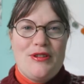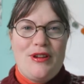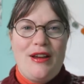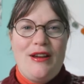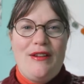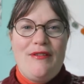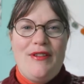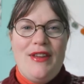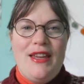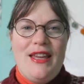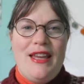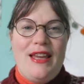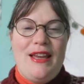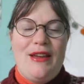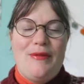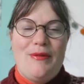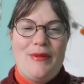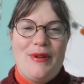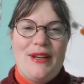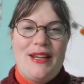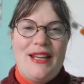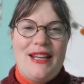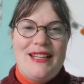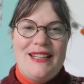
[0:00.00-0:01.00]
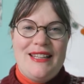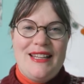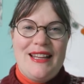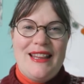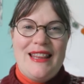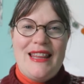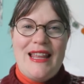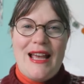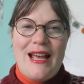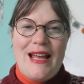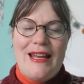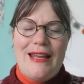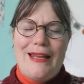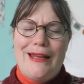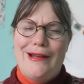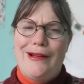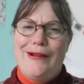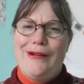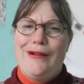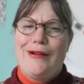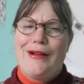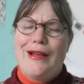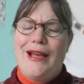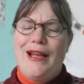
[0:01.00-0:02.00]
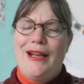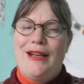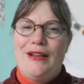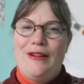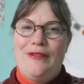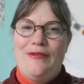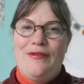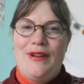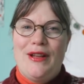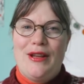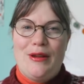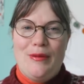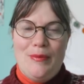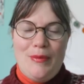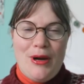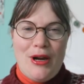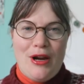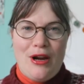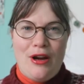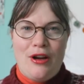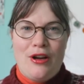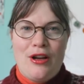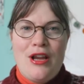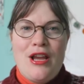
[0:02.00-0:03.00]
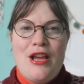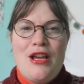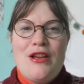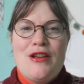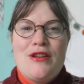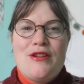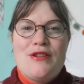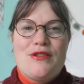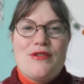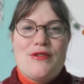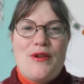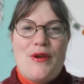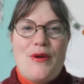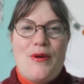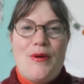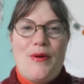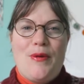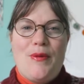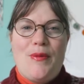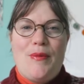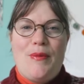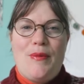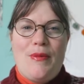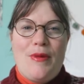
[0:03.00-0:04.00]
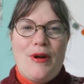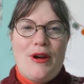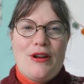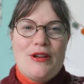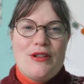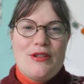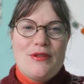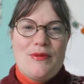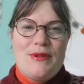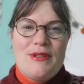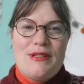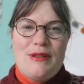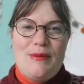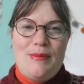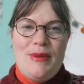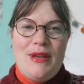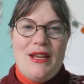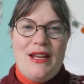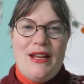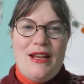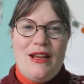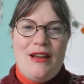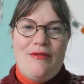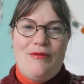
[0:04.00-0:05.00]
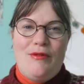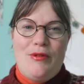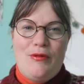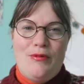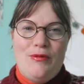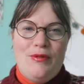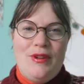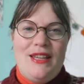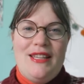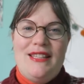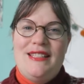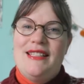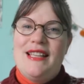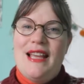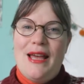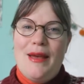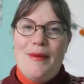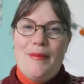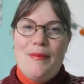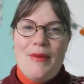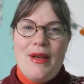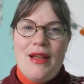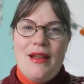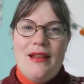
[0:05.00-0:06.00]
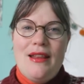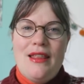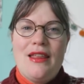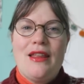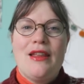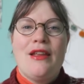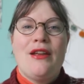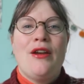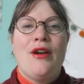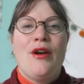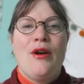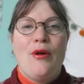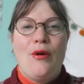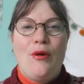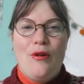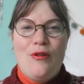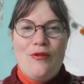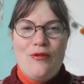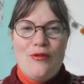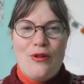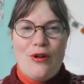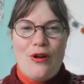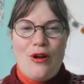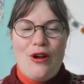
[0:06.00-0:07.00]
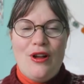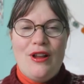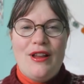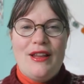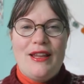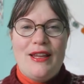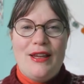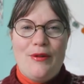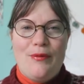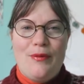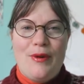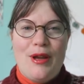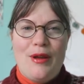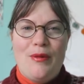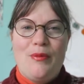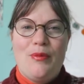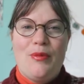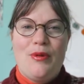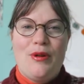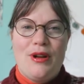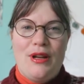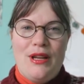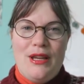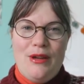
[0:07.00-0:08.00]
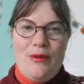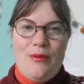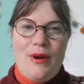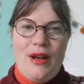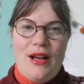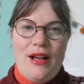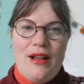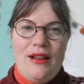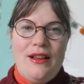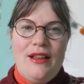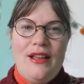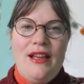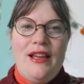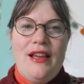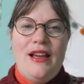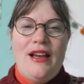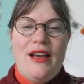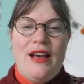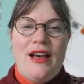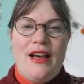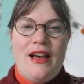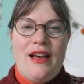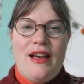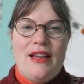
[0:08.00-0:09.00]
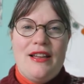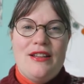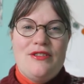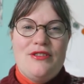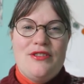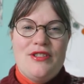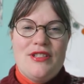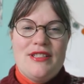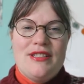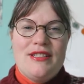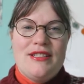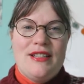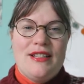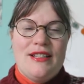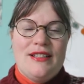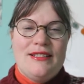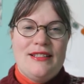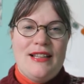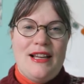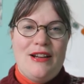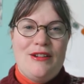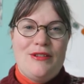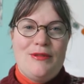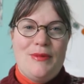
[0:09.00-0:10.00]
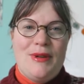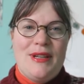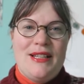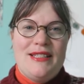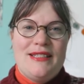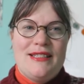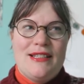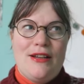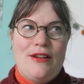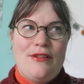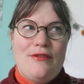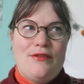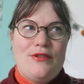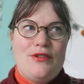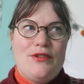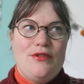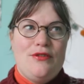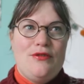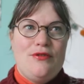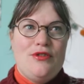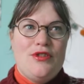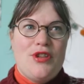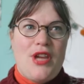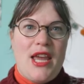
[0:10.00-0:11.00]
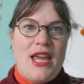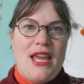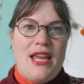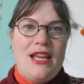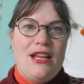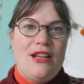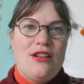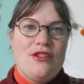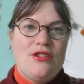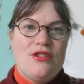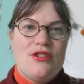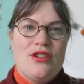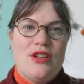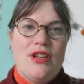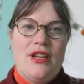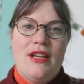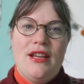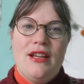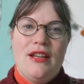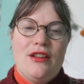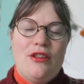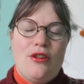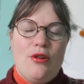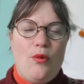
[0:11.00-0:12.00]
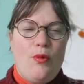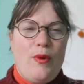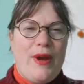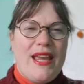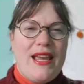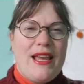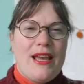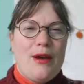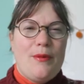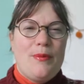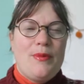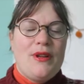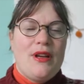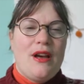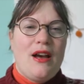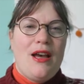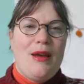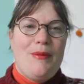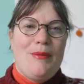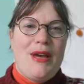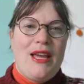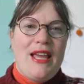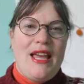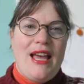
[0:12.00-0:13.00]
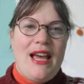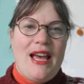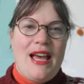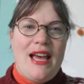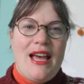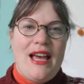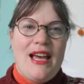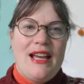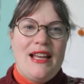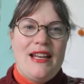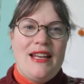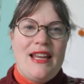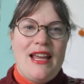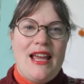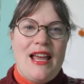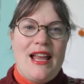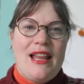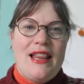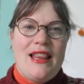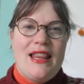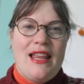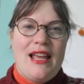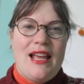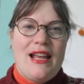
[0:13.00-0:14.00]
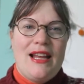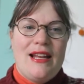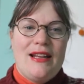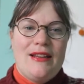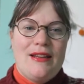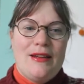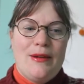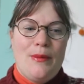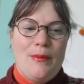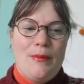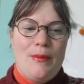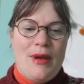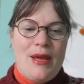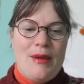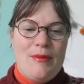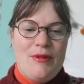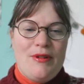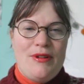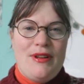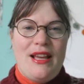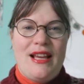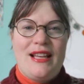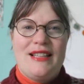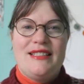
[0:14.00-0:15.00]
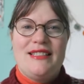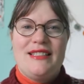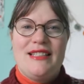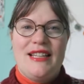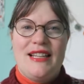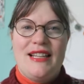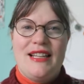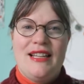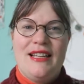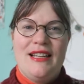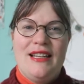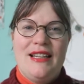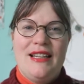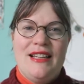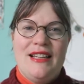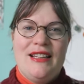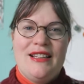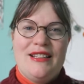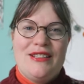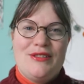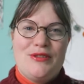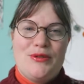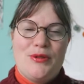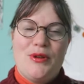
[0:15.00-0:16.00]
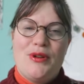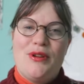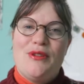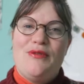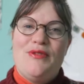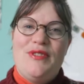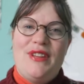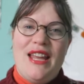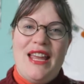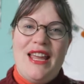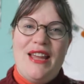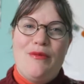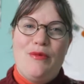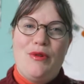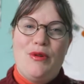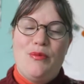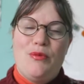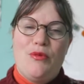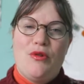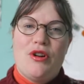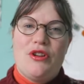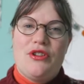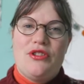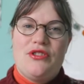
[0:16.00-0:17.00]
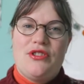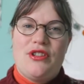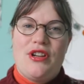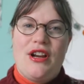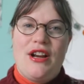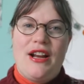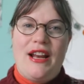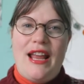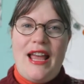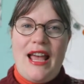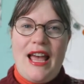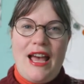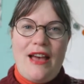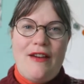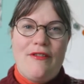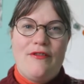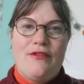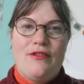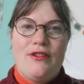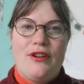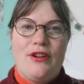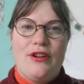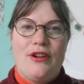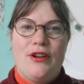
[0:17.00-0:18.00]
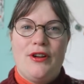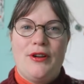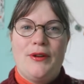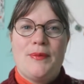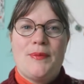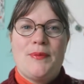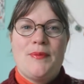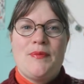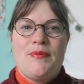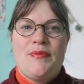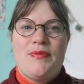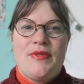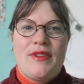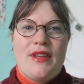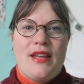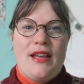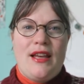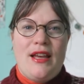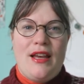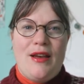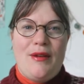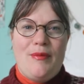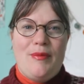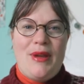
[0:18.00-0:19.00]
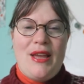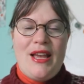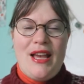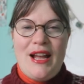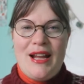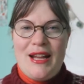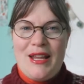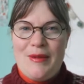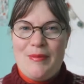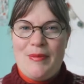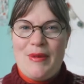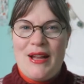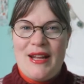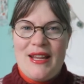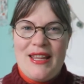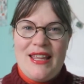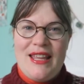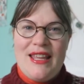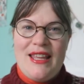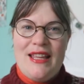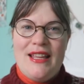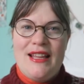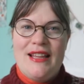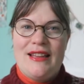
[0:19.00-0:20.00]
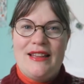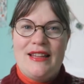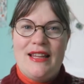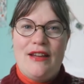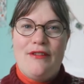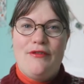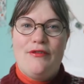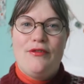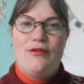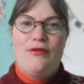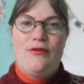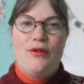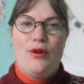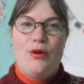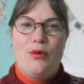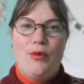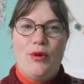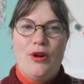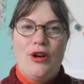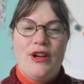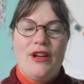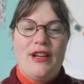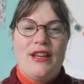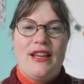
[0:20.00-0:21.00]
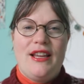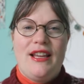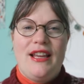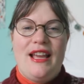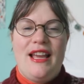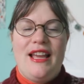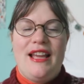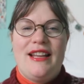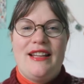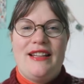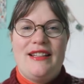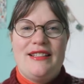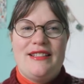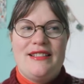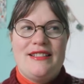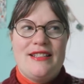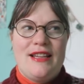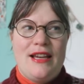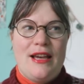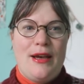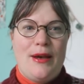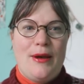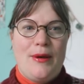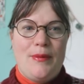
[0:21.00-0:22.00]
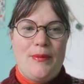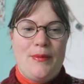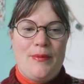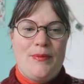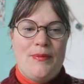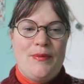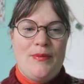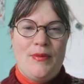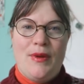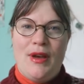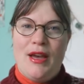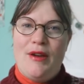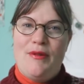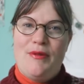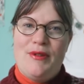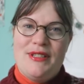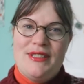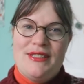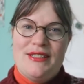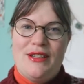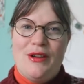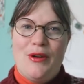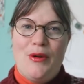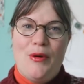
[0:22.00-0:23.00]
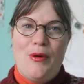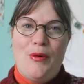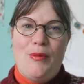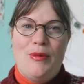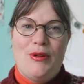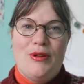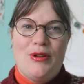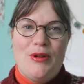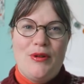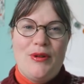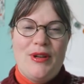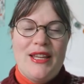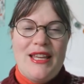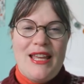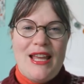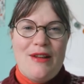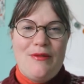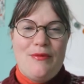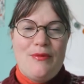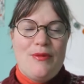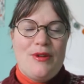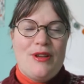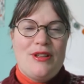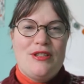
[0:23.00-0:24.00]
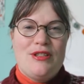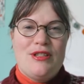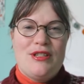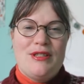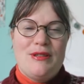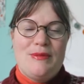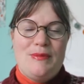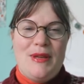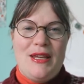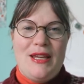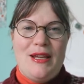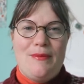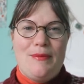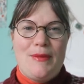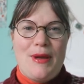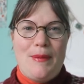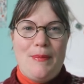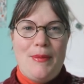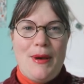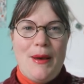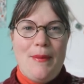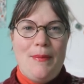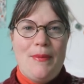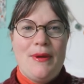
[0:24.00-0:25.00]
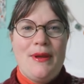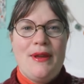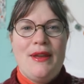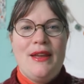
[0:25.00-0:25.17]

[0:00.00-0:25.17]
of it, and when I did that, it all kind of fell apart. So March was a bit of a reset month. Overall, it went pretty well. I just allowed myself to change the wake-up time I had, and that my monastic sort of day would more start after my honey bunny left for work, and I was home alone again with just me and my pup.